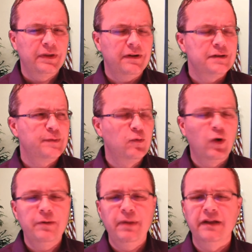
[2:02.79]
there has been
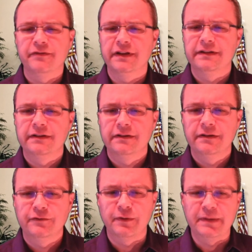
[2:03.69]
one benefit
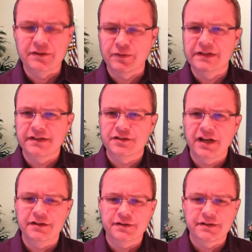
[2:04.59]
from these recent
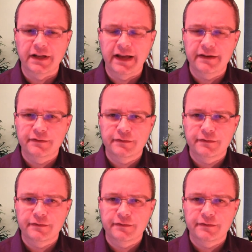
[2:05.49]
changes to life.